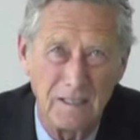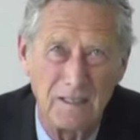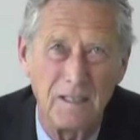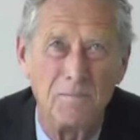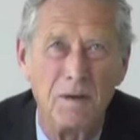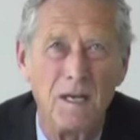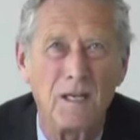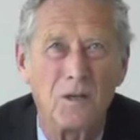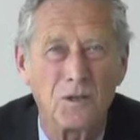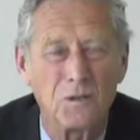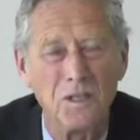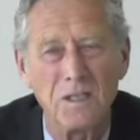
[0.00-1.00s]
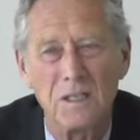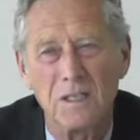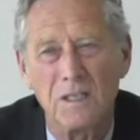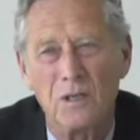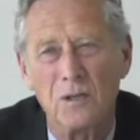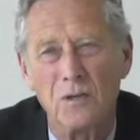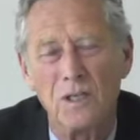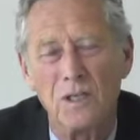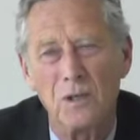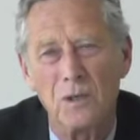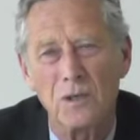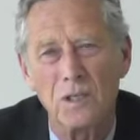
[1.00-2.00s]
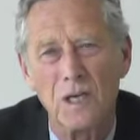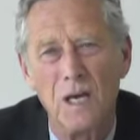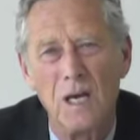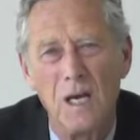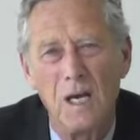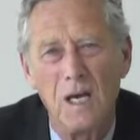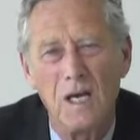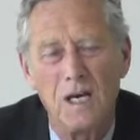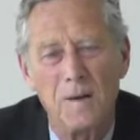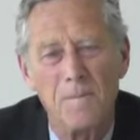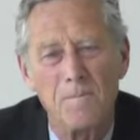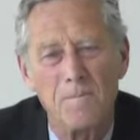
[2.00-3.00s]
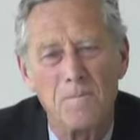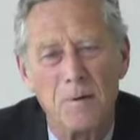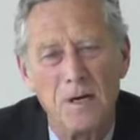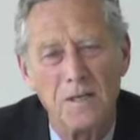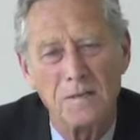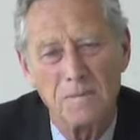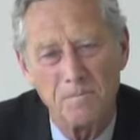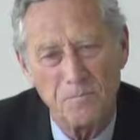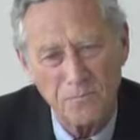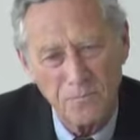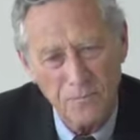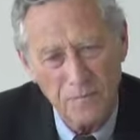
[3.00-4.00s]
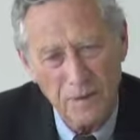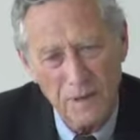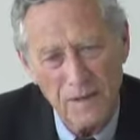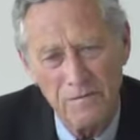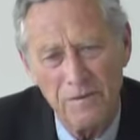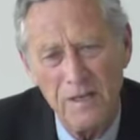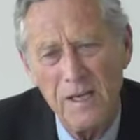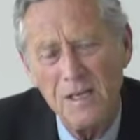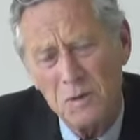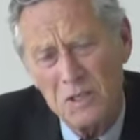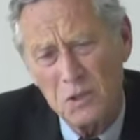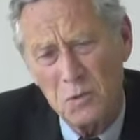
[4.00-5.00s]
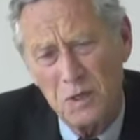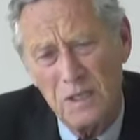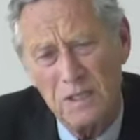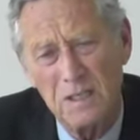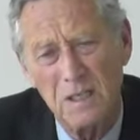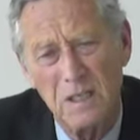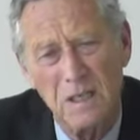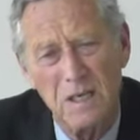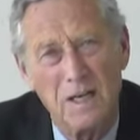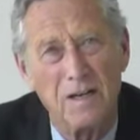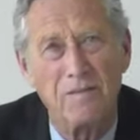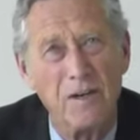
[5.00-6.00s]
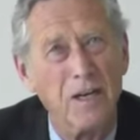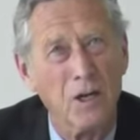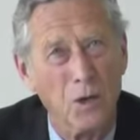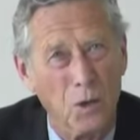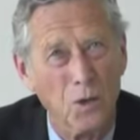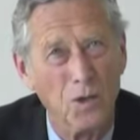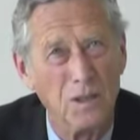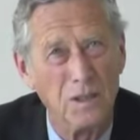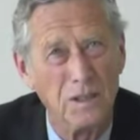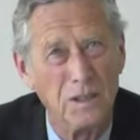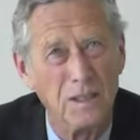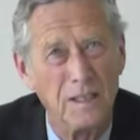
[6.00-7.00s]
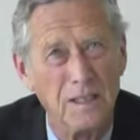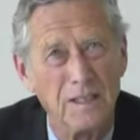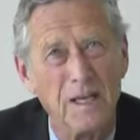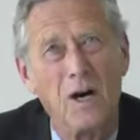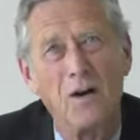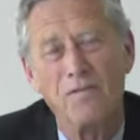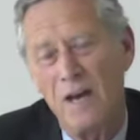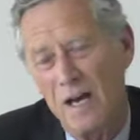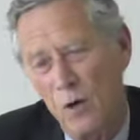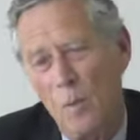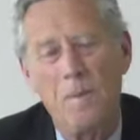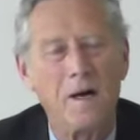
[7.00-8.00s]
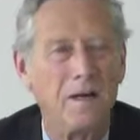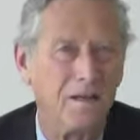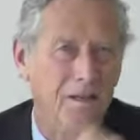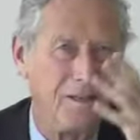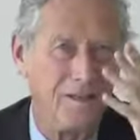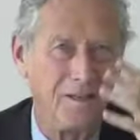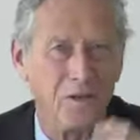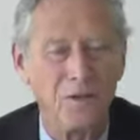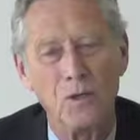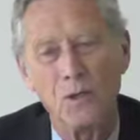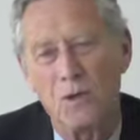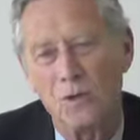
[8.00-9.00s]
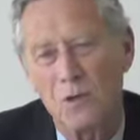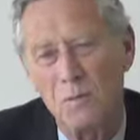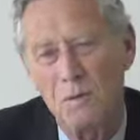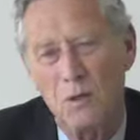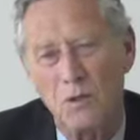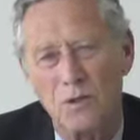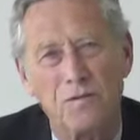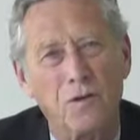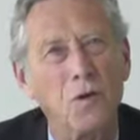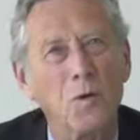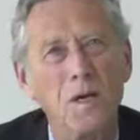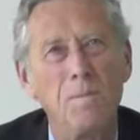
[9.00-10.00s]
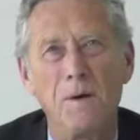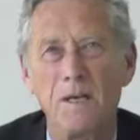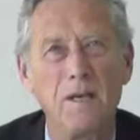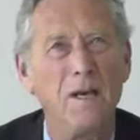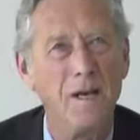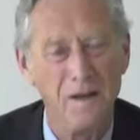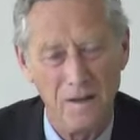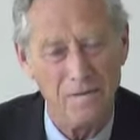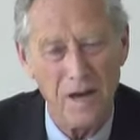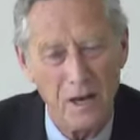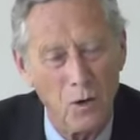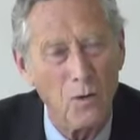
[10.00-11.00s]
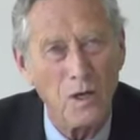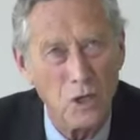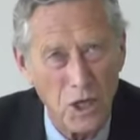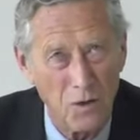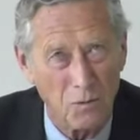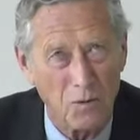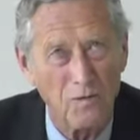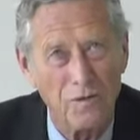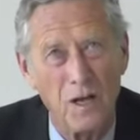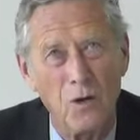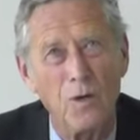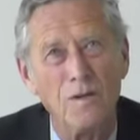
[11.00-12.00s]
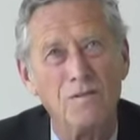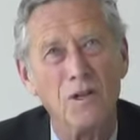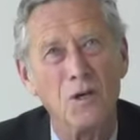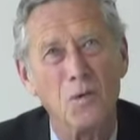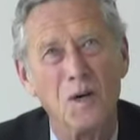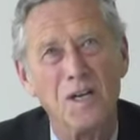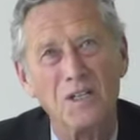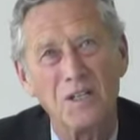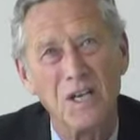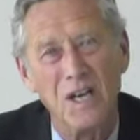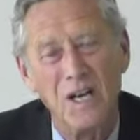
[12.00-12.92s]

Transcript: in many countries, including yours, but the interest rates are very low. Now, they are low partly, in your country because of QE, but they are low in general. They are low in the US.